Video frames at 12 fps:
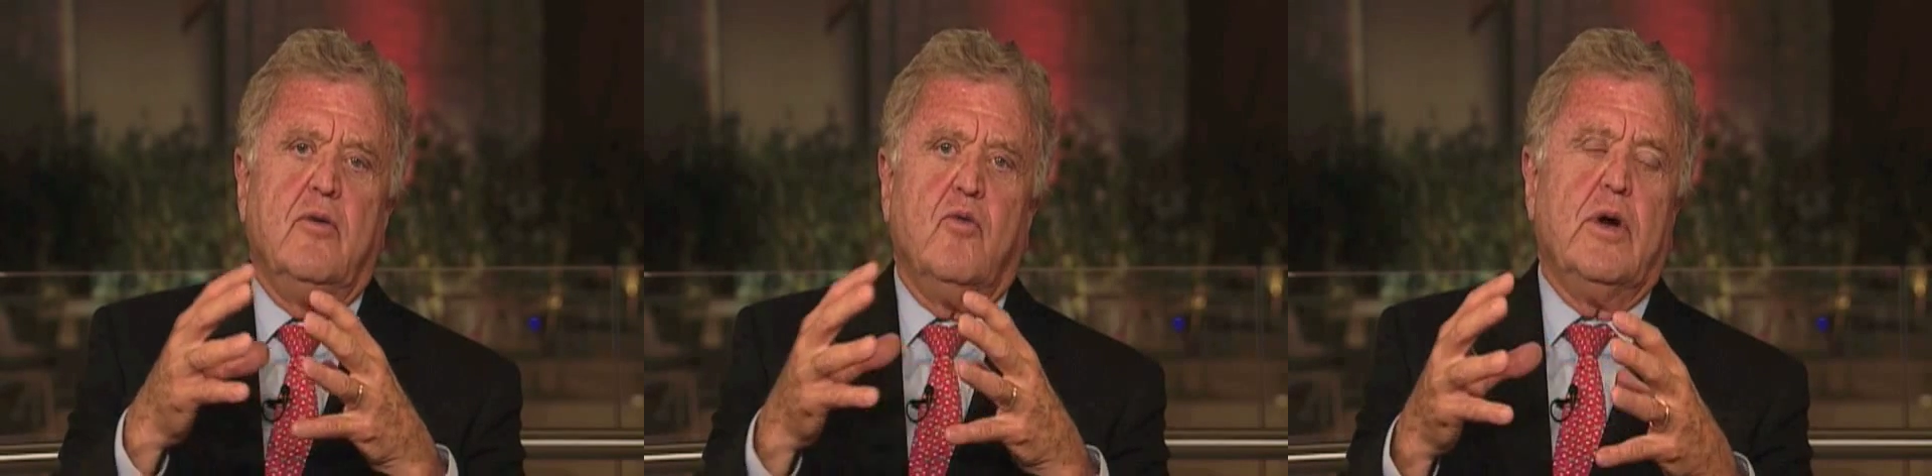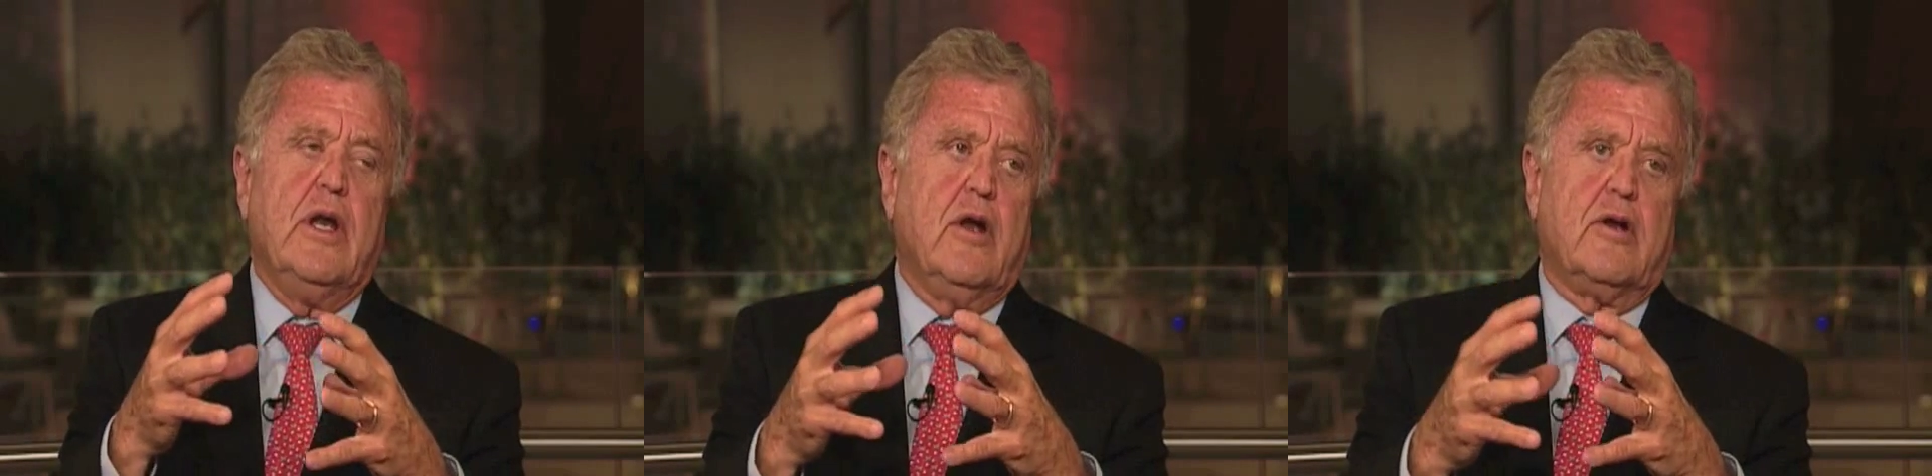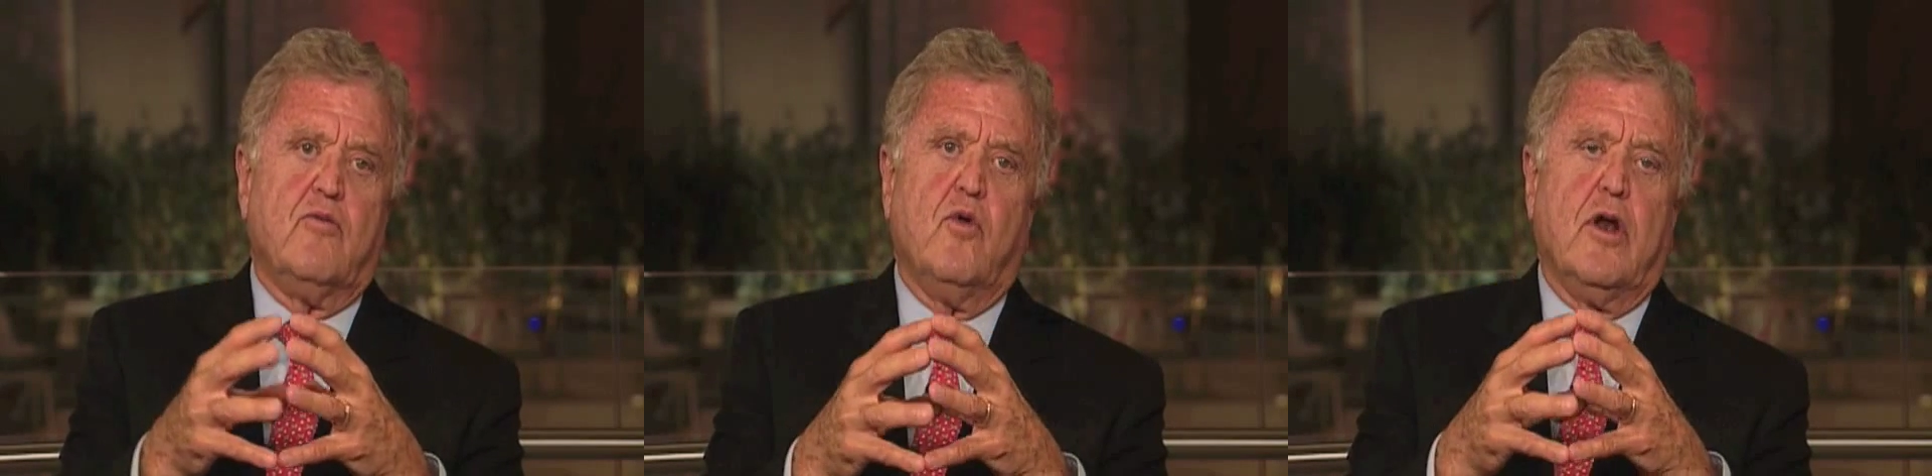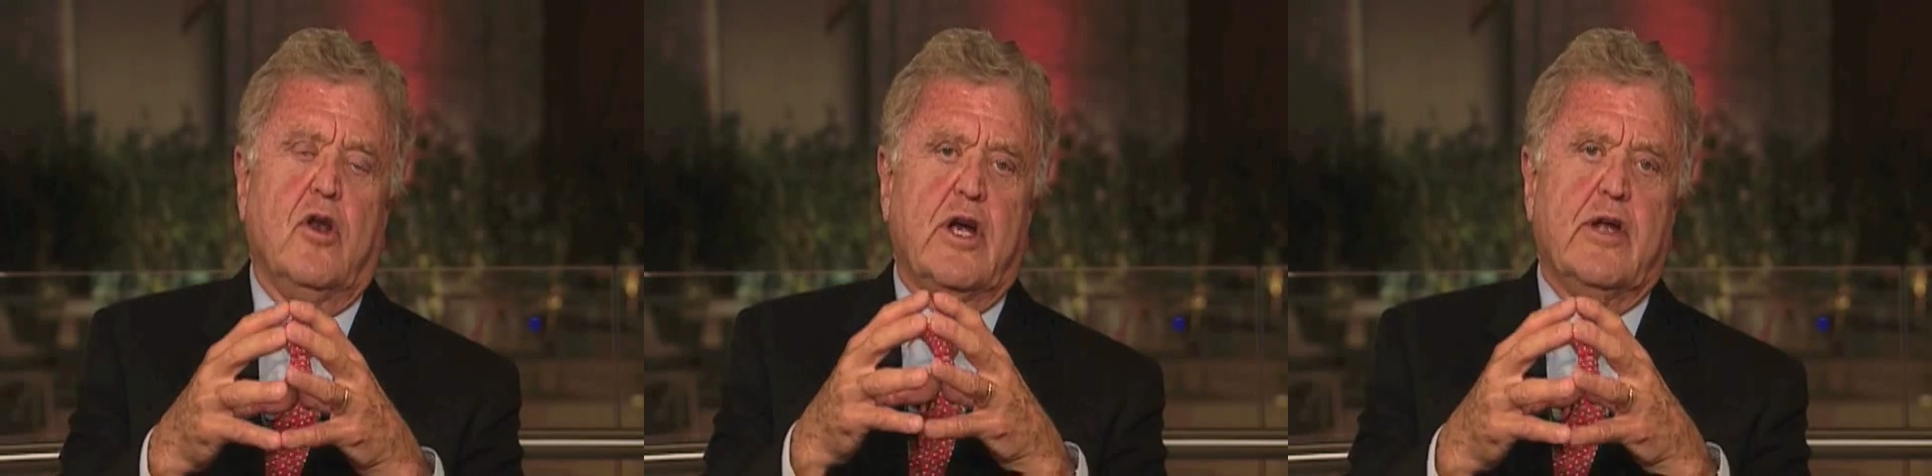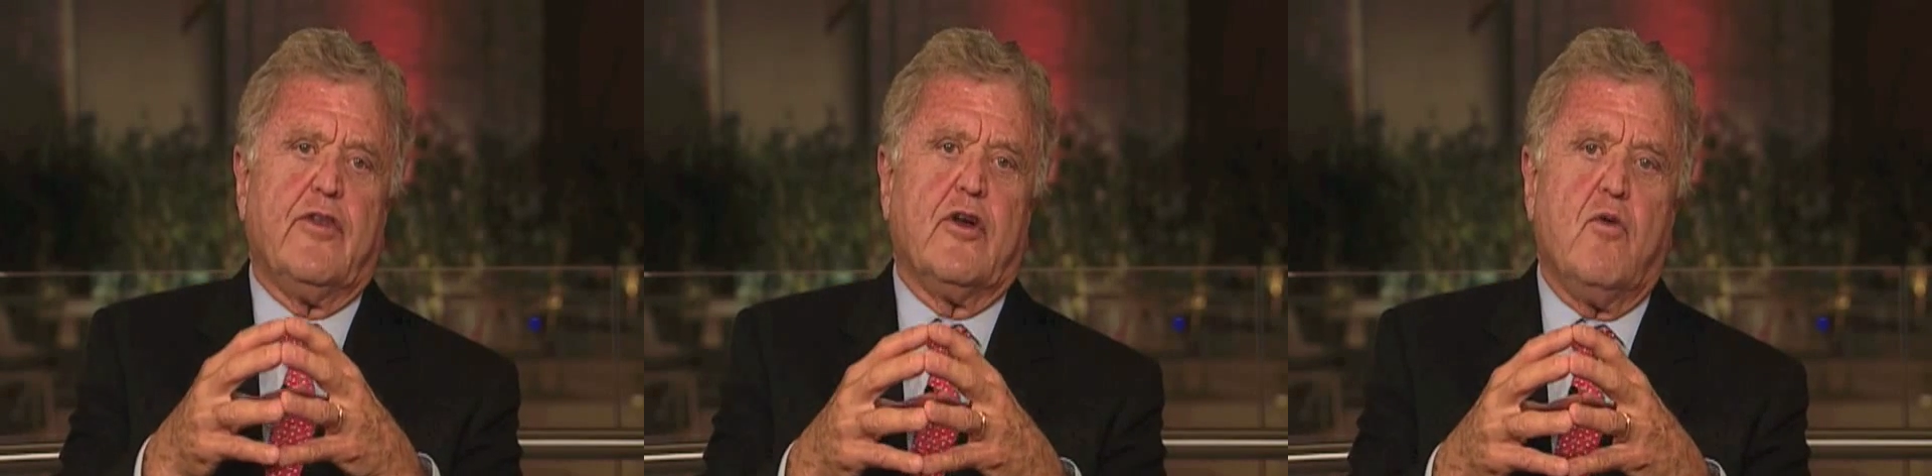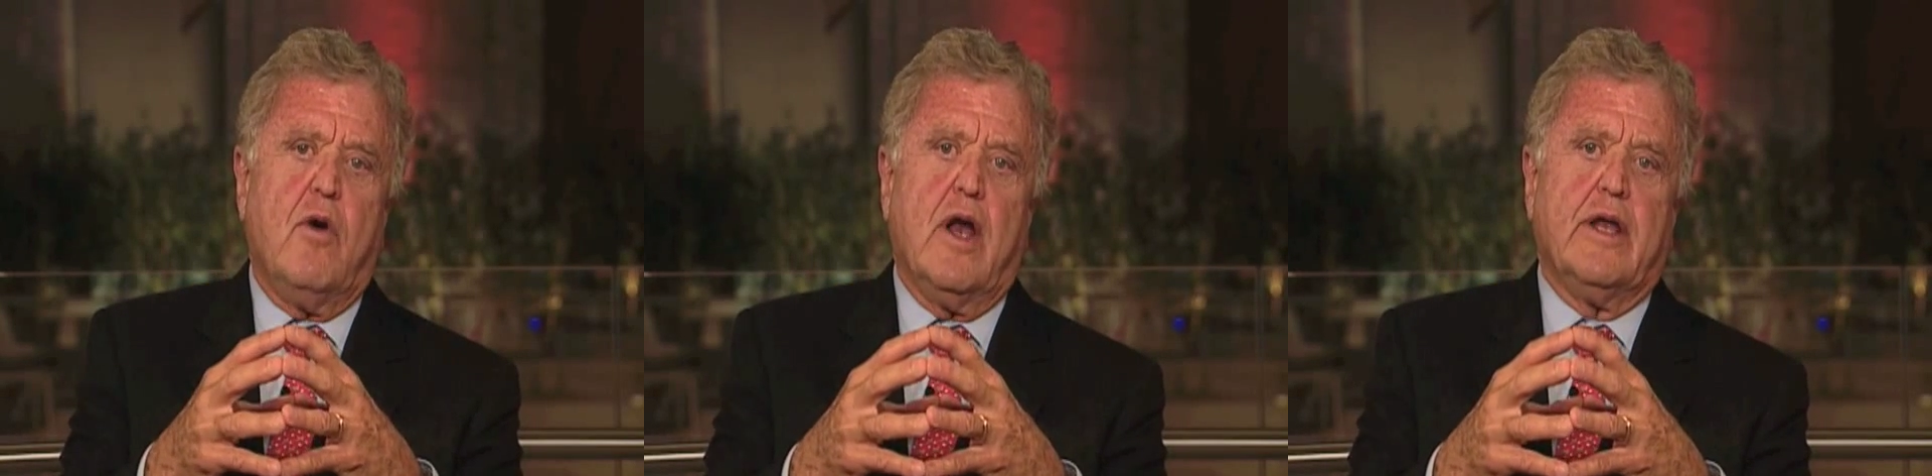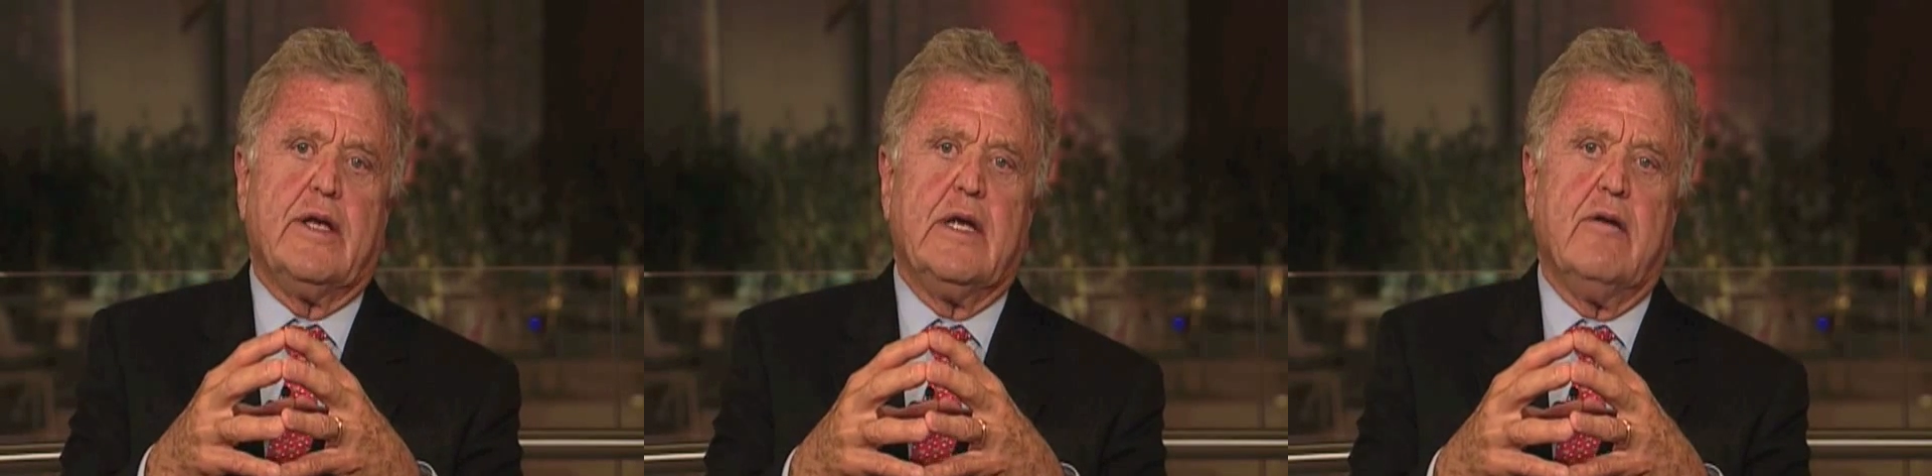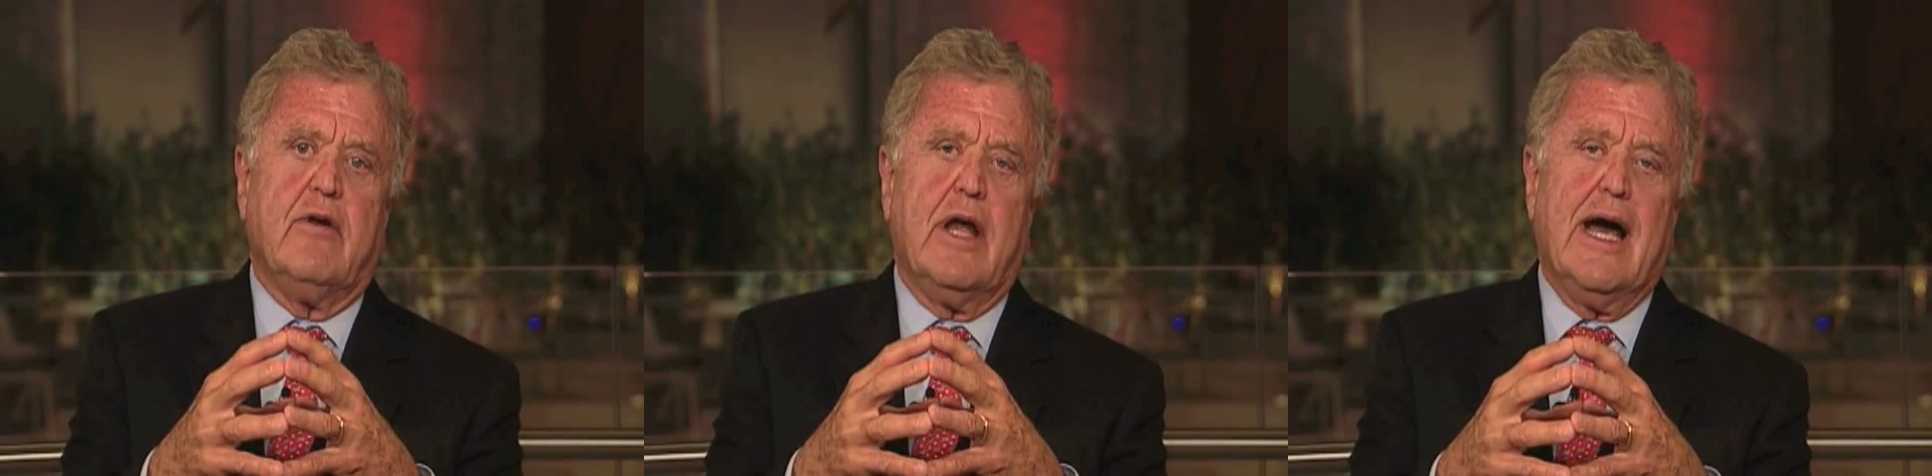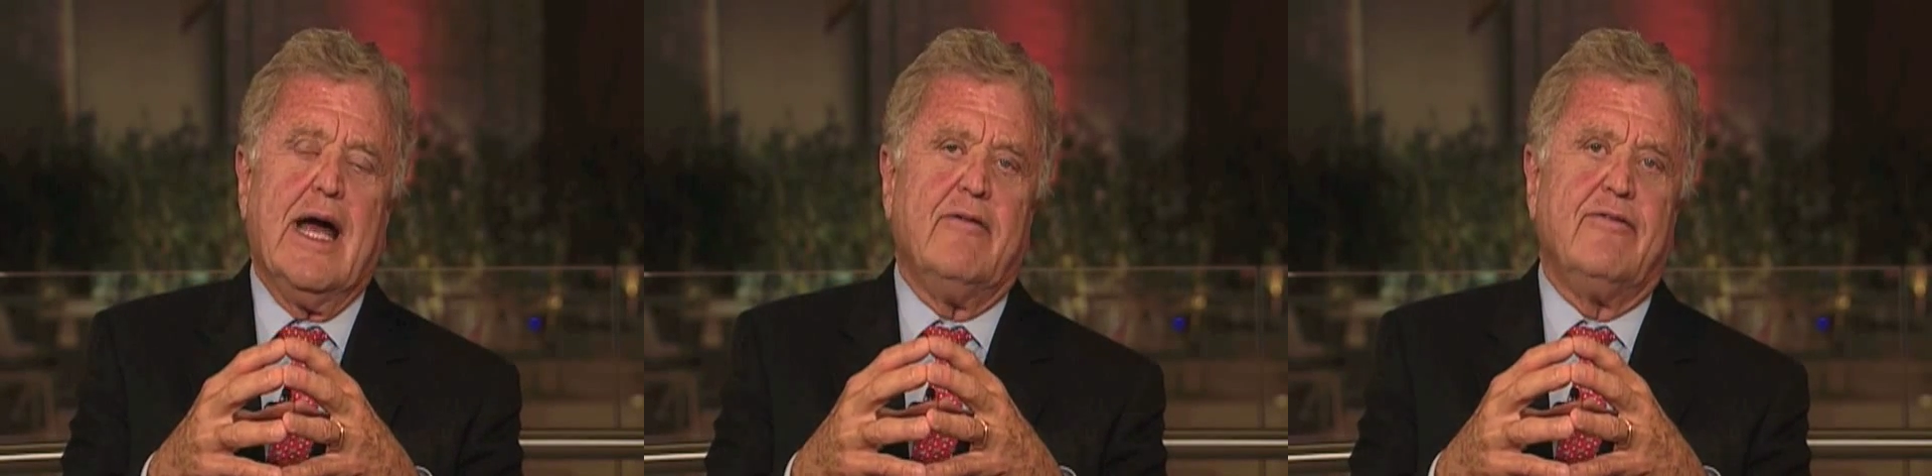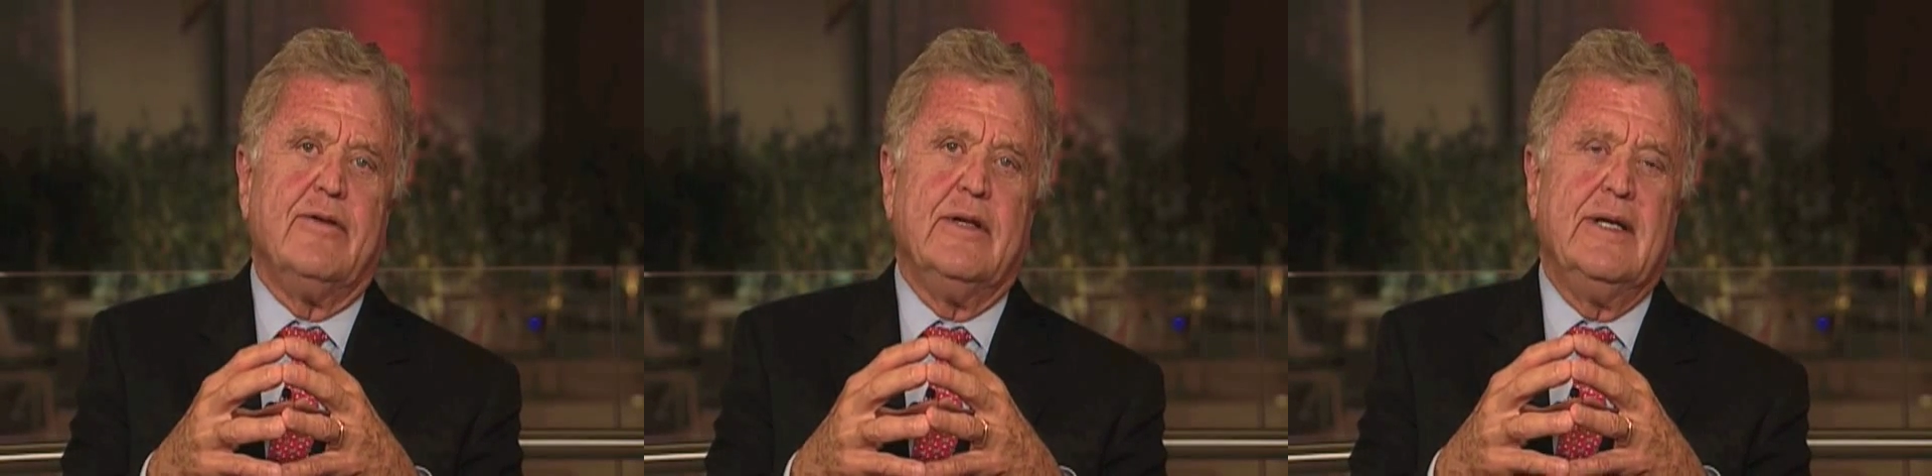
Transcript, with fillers: We look, want to look at the quality of life